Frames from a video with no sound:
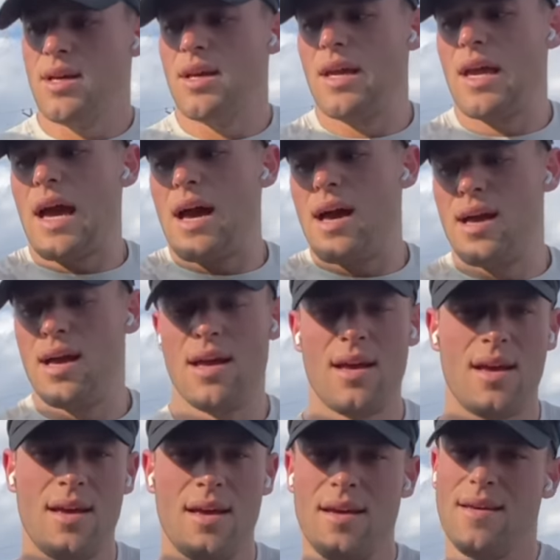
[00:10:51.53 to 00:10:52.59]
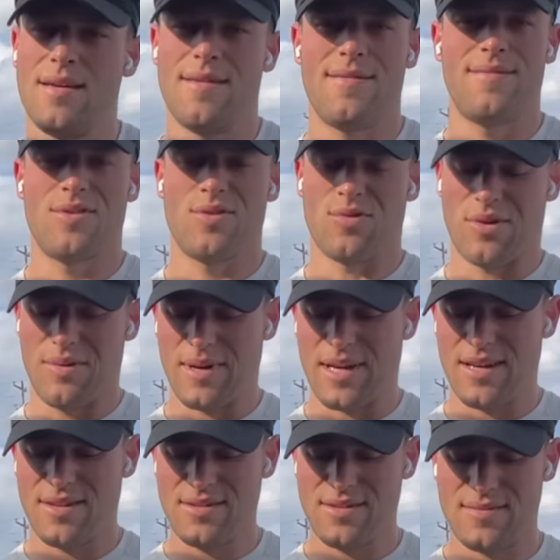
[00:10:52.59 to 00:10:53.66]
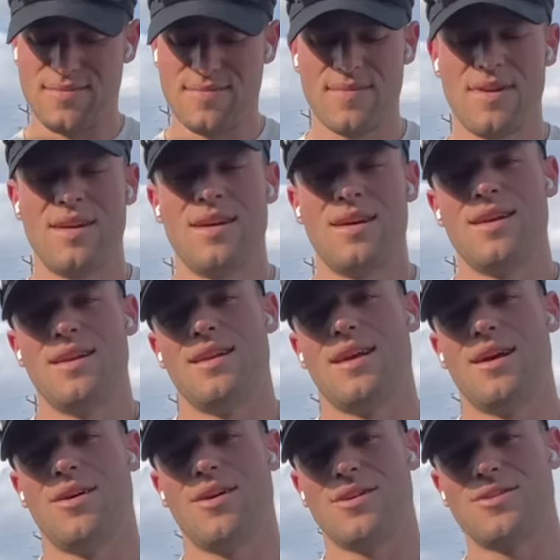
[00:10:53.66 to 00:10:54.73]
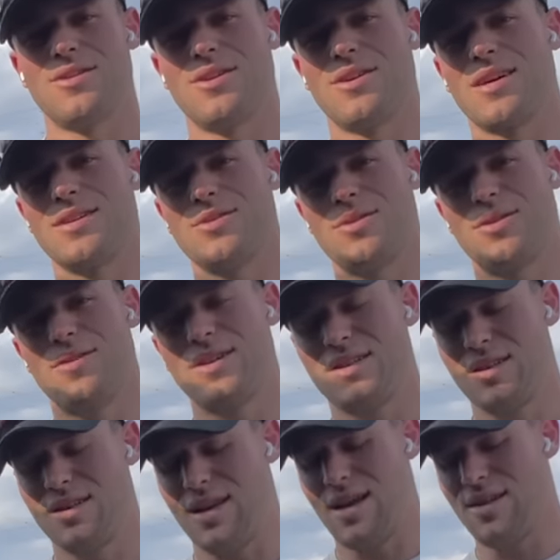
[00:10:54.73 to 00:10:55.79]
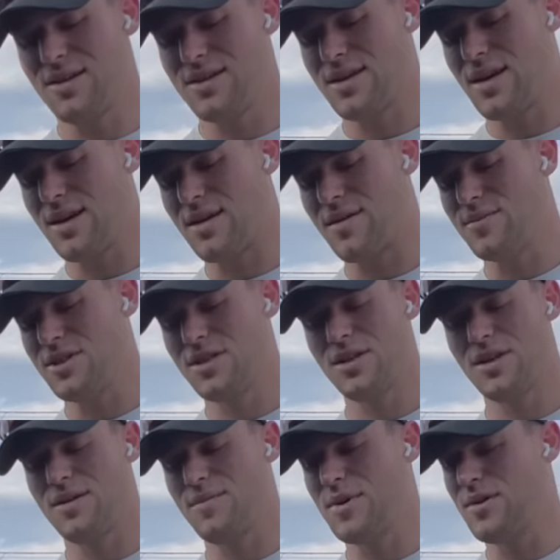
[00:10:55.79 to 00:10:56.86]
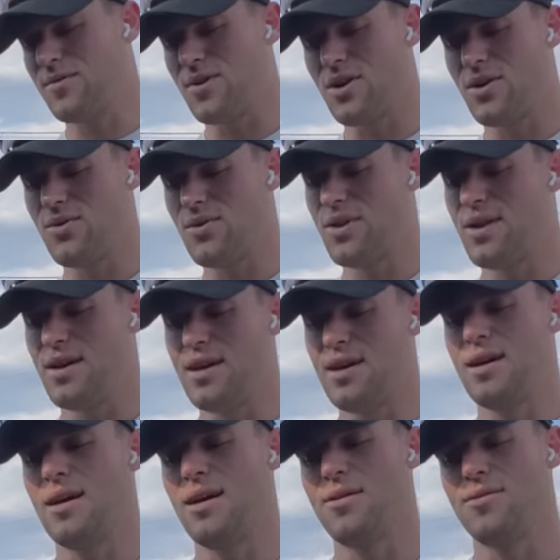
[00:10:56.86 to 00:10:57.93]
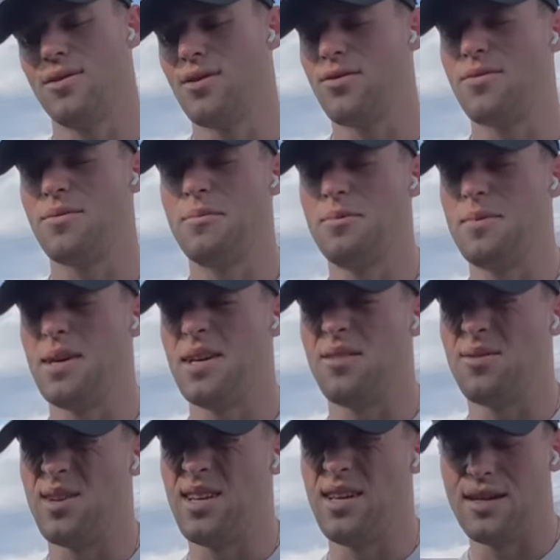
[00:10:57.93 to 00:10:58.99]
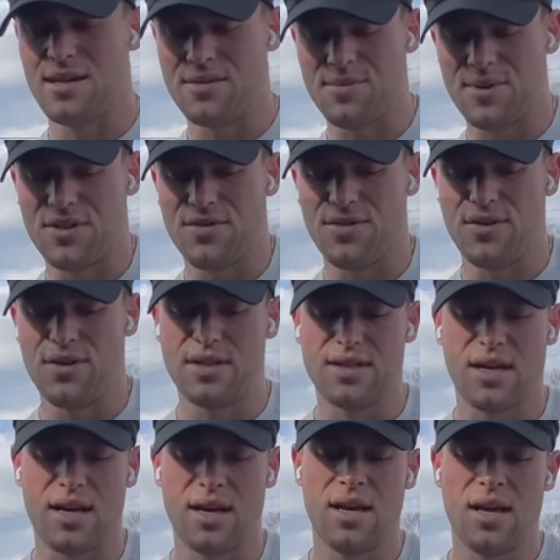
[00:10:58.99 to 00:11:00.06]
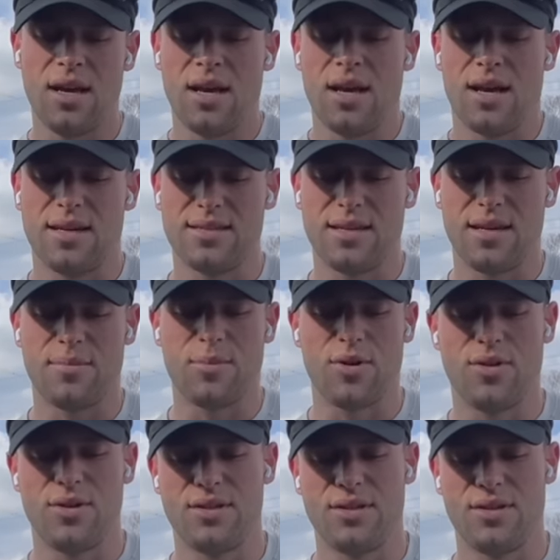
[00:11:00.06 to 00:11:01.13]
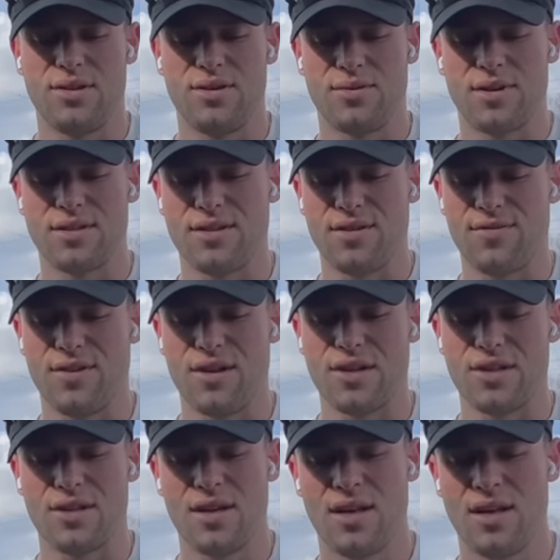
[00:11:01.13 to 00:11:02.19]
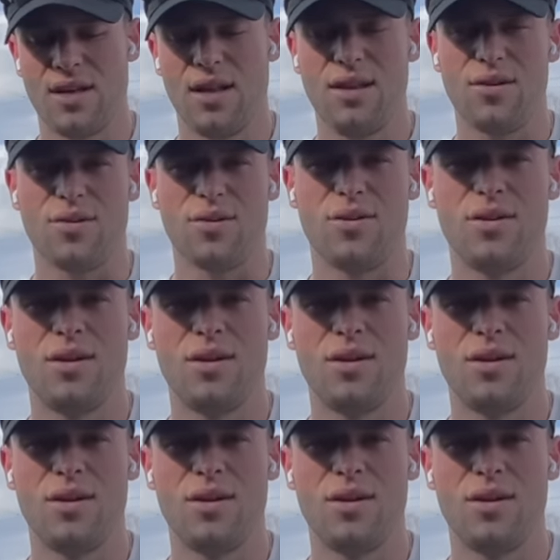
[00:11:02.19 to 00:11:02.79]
yeah. 20 miles. Now I'll show you guys what the rest of the day looks like. I'm just gonna be raw with it. I don't know if I'm gonna be able to eat as much food as I, I say I'm going to because I feel like a little